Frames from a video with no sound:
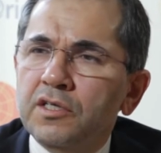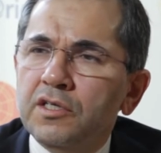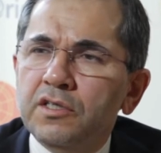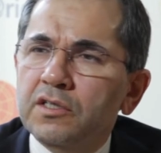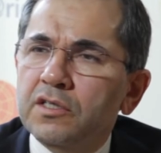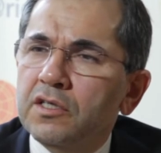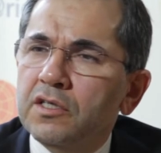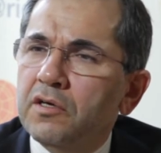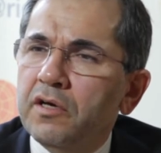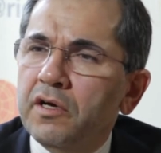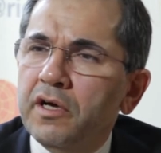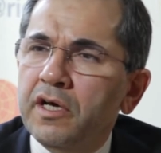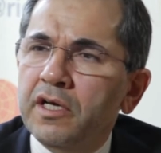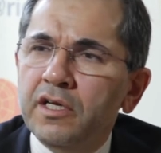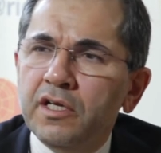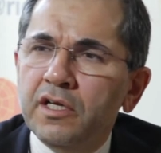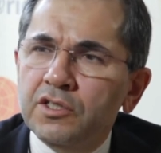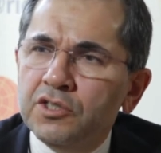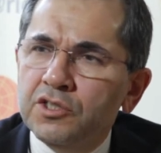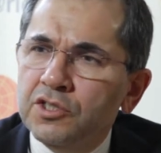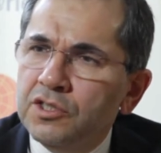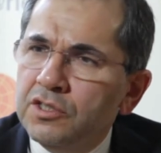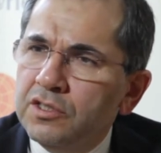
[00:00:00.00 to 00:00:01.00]
in the
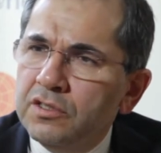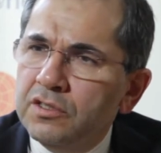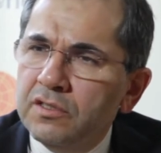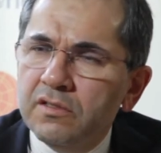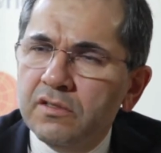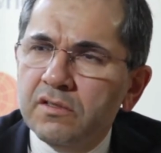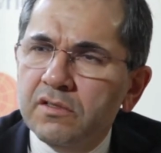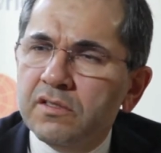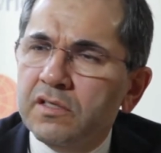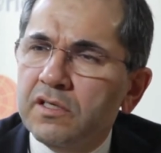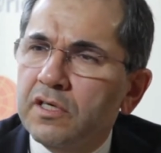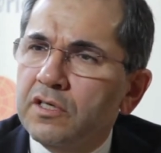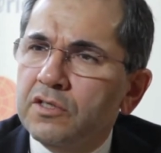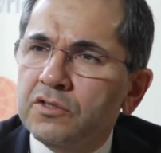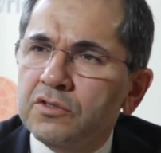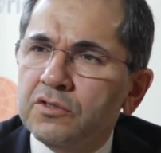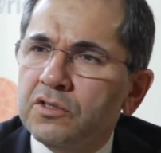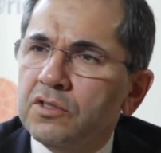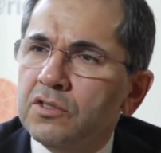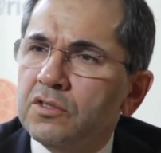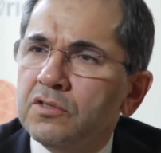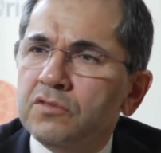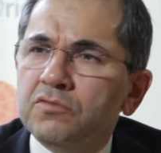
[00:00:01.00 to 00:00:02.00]
energy
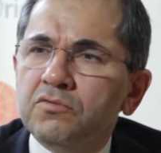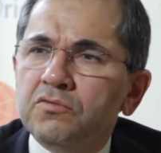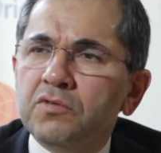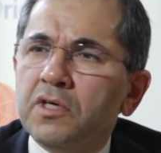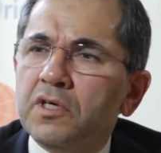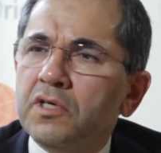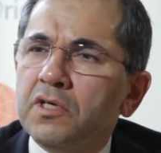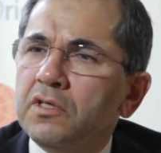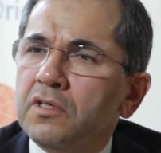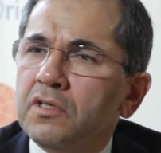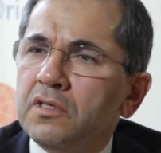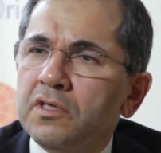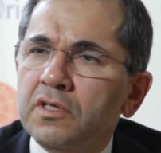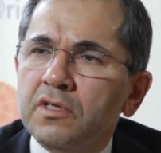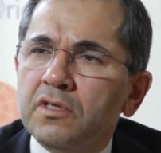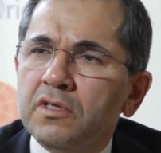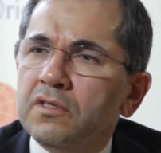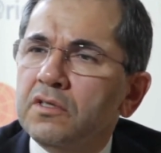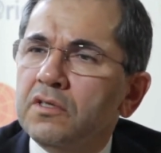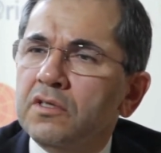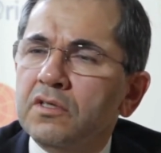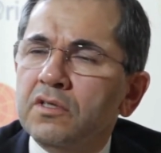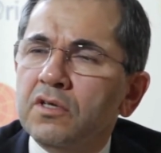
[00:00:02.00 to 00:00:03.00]
sector, in,
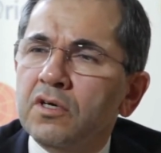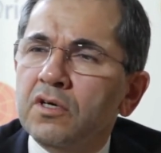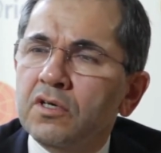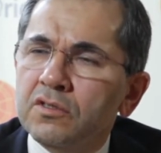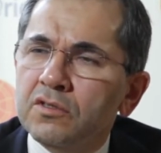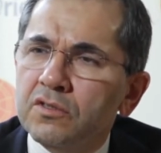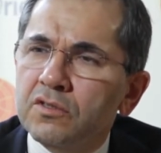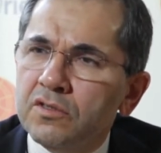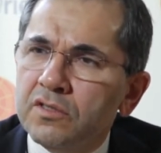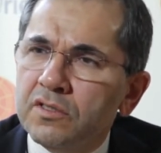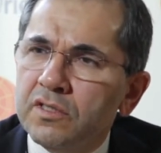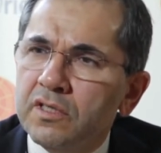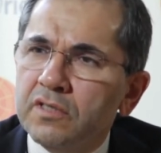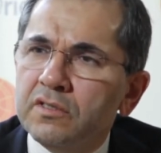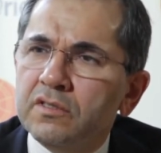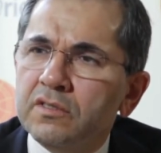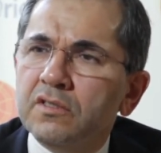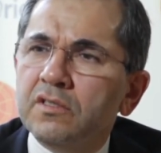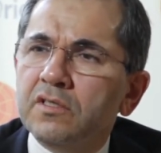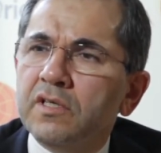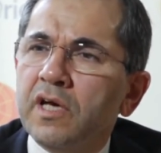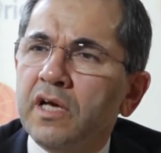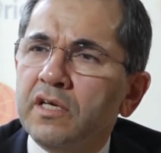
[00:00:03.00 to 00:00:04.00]
in, in other
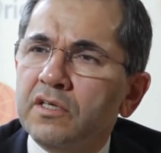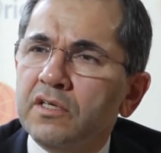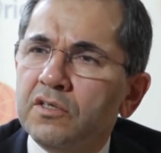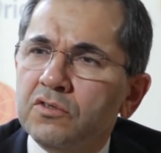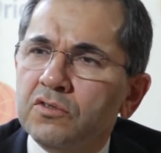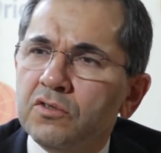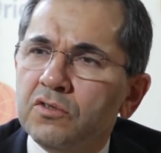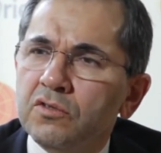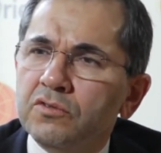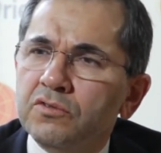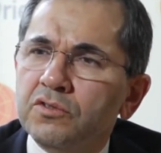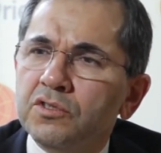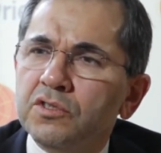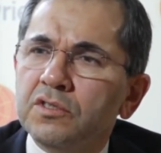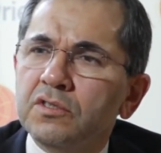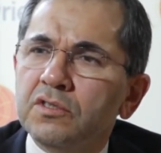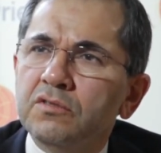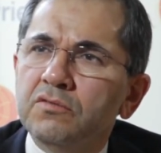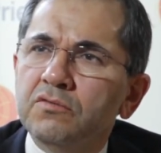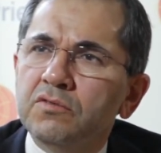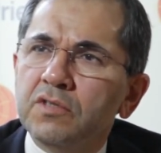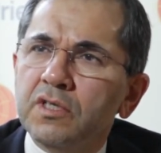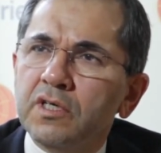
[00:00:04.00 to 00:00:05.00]
sectors,
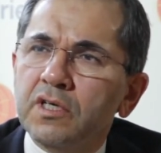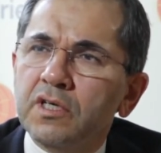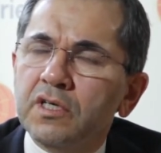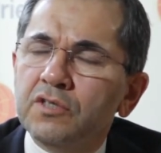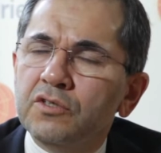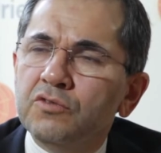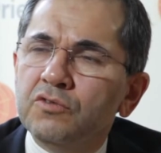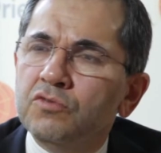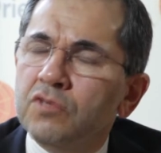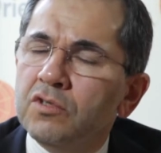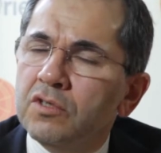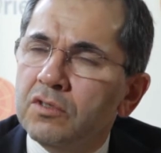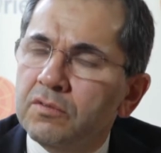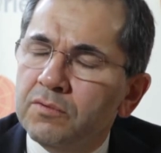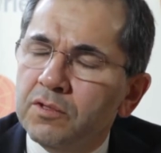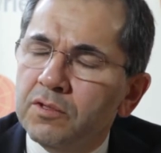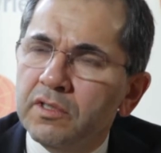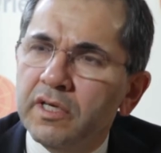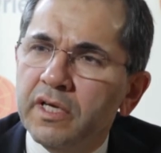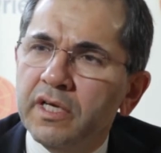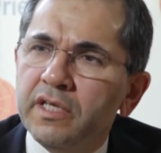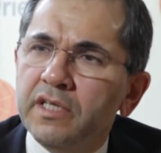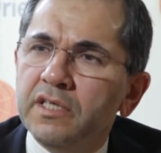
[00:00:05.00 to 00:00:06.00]
agriculture, uh,
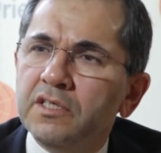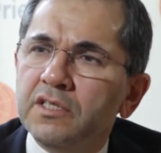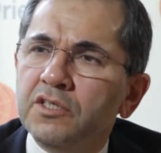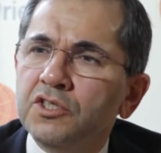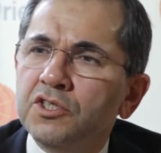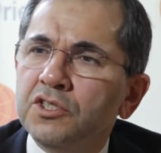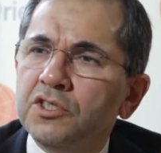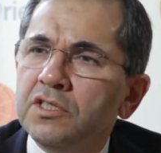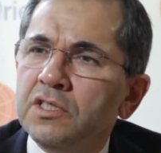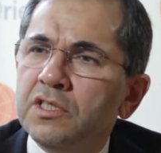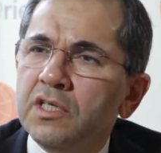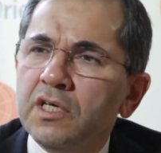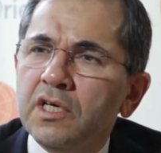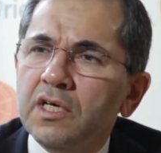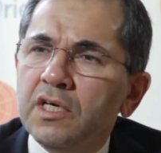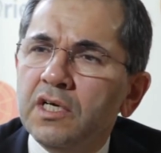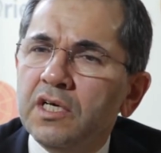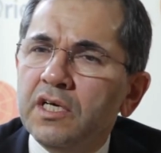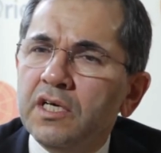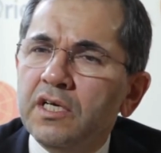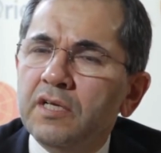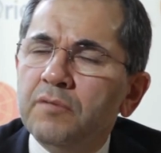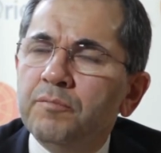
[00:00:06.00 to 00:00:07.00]
renewable energy.
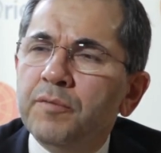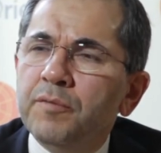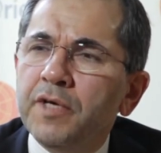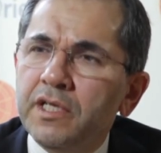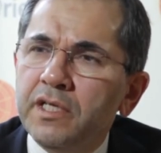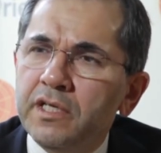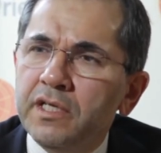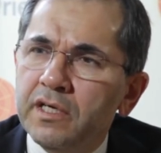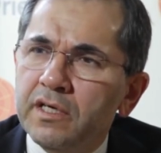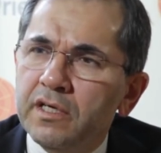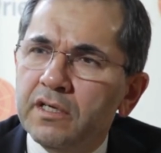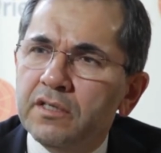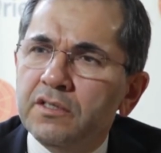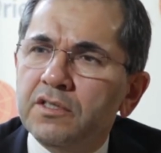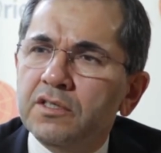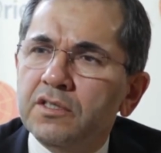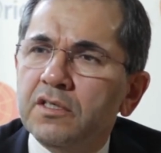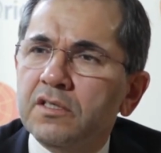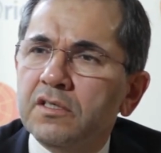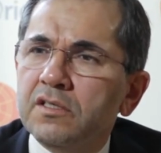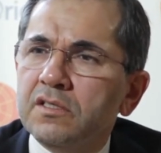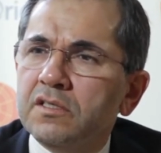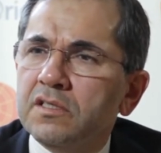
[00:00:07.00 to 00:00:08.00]
In many
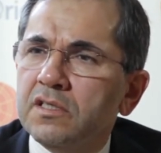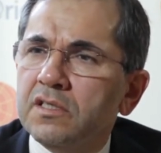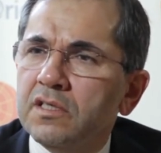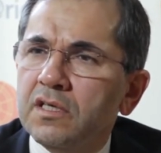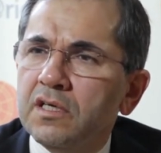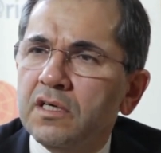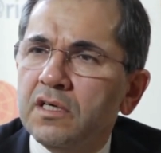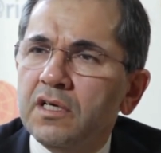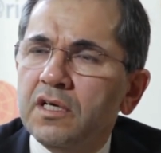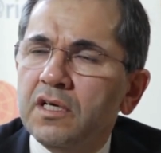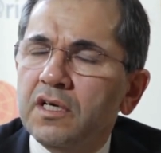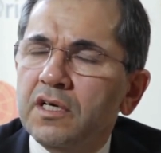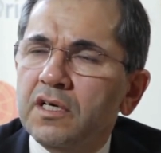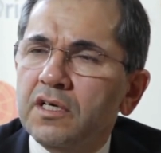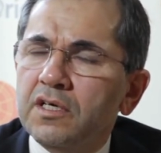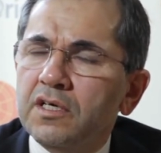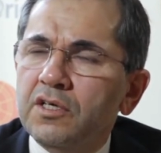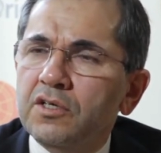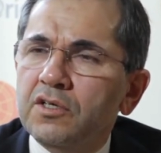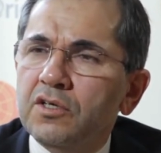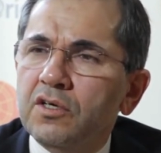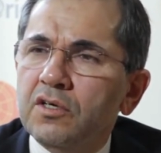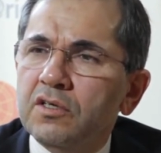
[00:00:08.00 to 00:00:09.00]
areas, uh,
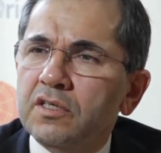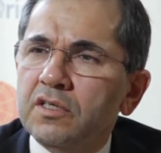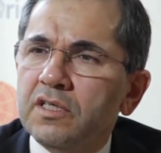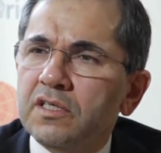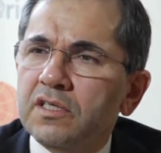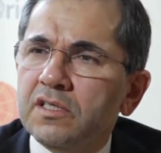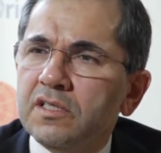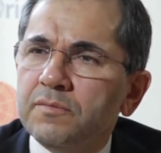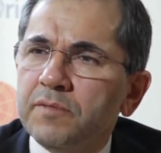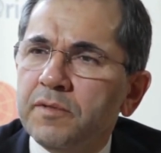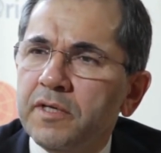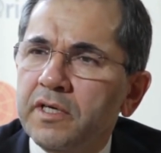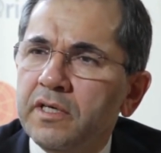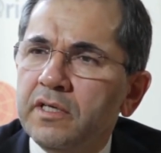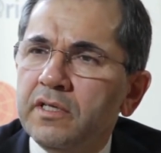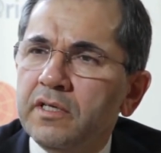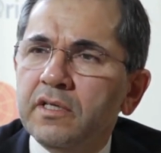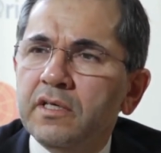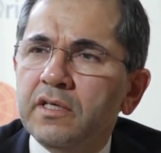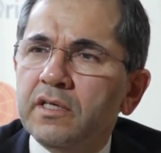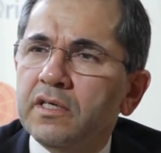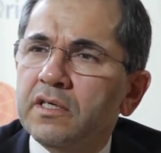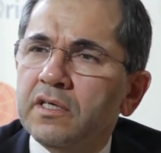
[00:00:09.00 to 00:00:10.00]
Iran and
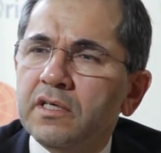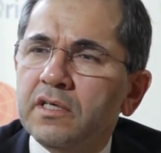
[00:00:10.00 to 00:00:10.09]
Spain